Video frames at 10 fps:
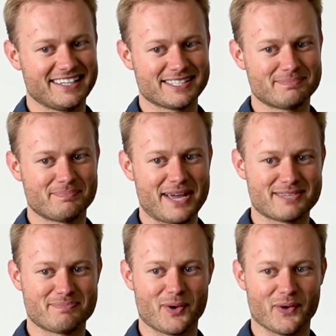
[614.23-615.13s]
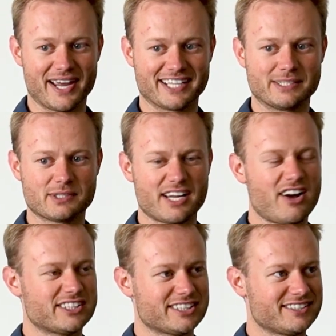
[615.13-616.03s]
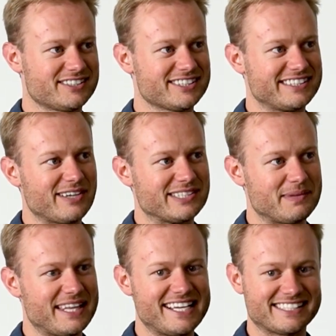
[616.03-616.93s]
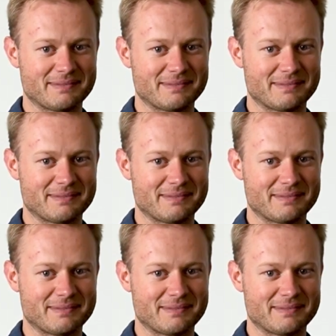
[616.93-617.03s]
It's boring. She was like, oh, just sell some of these.